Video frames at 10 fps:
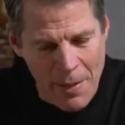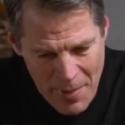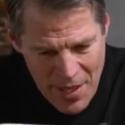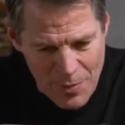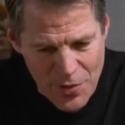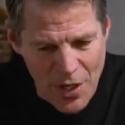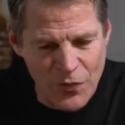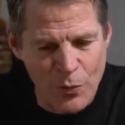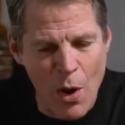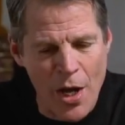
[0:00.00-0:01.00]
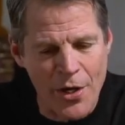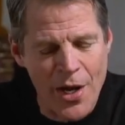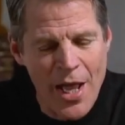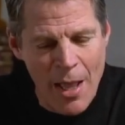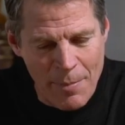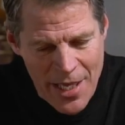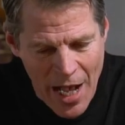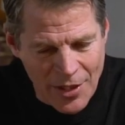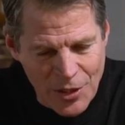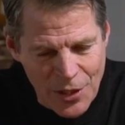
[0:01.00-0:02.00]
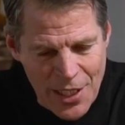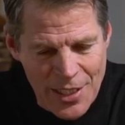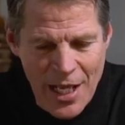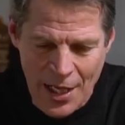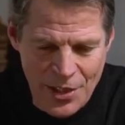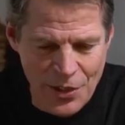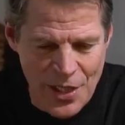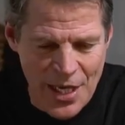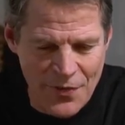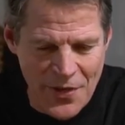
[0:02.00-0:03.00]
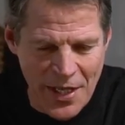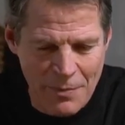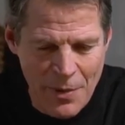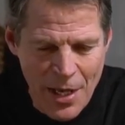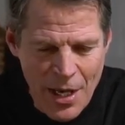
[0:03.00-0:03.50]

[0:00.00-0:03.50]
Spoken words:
and bathe himself in water and be unclean until the evening.